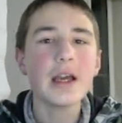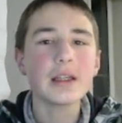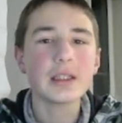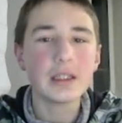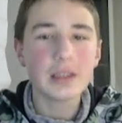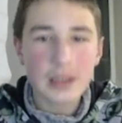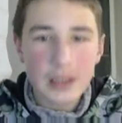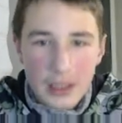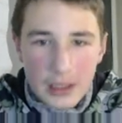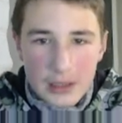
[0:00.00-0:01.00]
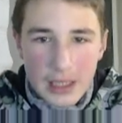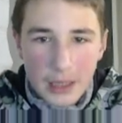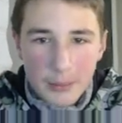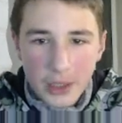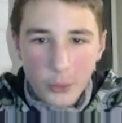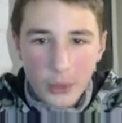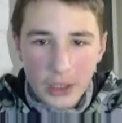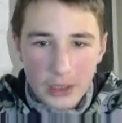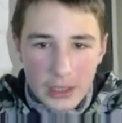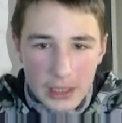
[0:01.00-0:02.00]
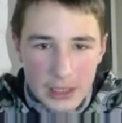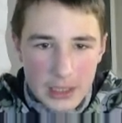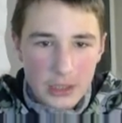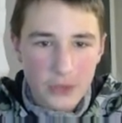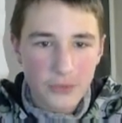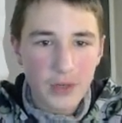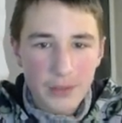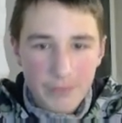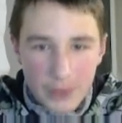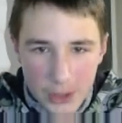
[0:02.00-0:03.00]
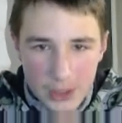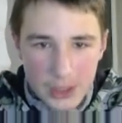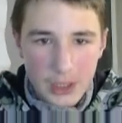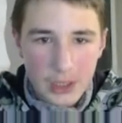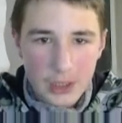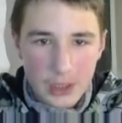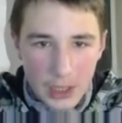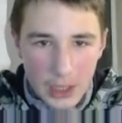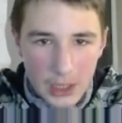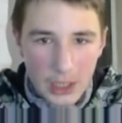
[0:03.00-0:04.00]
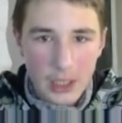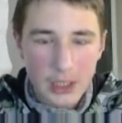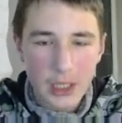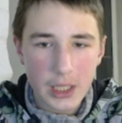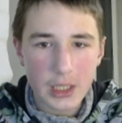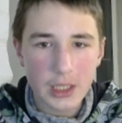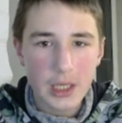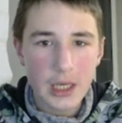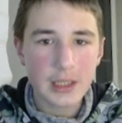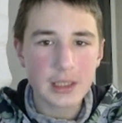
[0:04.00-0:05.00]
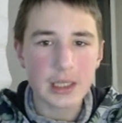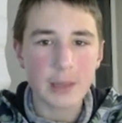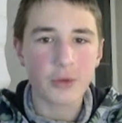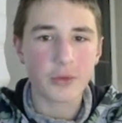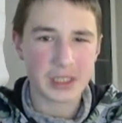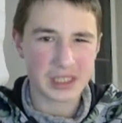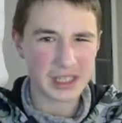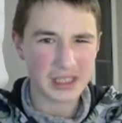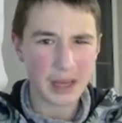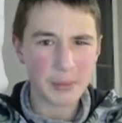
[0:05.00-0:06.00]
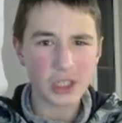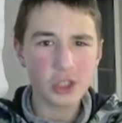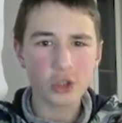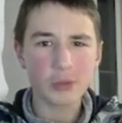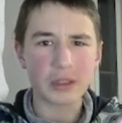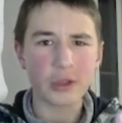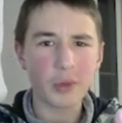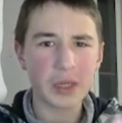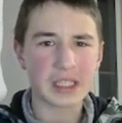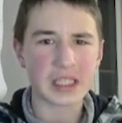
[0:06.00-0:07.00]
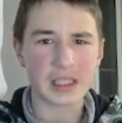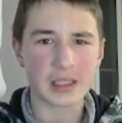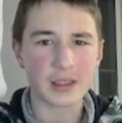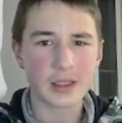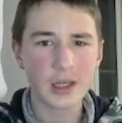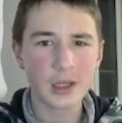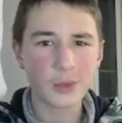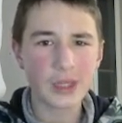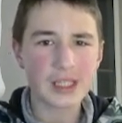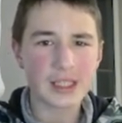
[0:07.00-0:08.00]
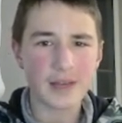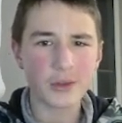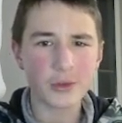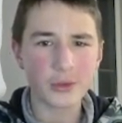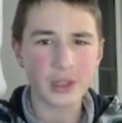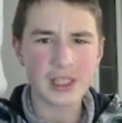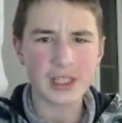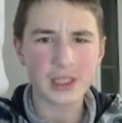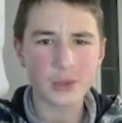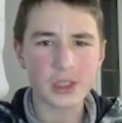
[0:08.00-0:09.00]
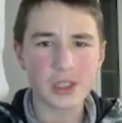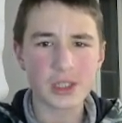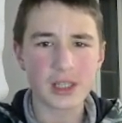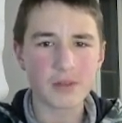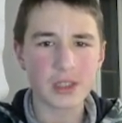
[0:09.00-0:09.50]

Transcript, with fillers: and then sack my queen. Yes, h5, h6, a, and that's game over, isn't it? I mean, it should be. No way it isn't. Queen h7 or rook h6, queen g7,